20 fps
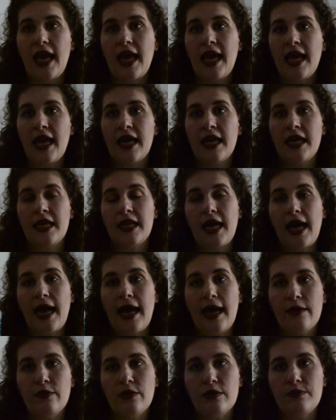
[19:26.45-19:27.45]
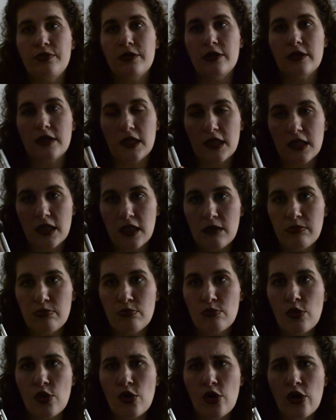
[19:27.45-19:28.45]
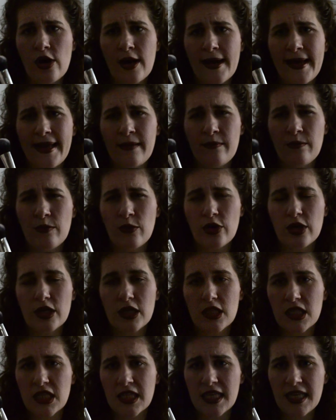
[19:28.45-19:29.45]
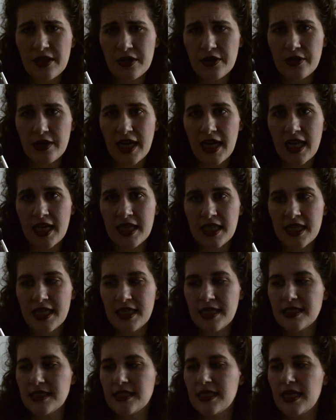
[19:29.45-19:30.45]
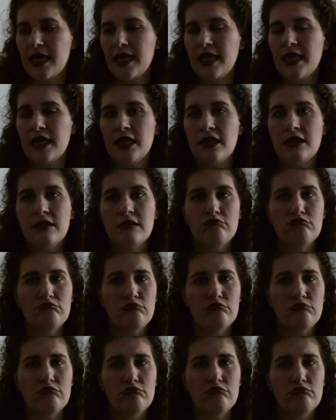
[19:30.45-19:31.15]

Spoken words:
And I would put more and more cleaner on this, and